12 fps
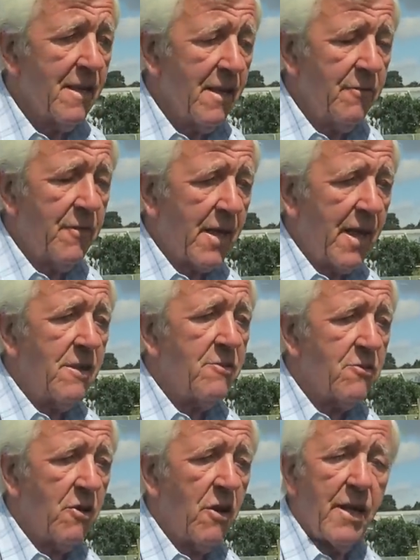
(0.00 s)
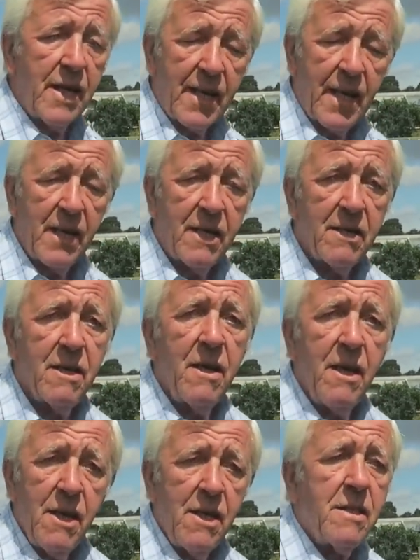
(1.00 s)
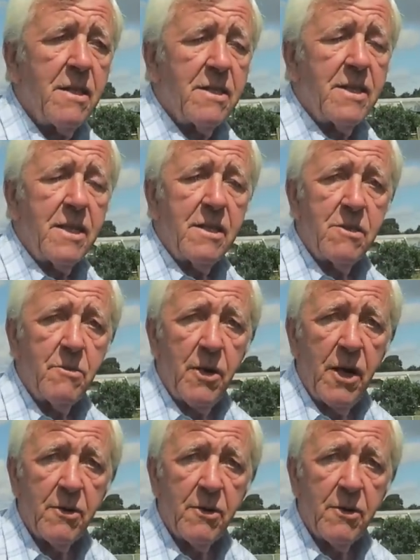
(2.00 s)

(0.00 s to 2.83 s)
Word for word: if they get dry again they seem to be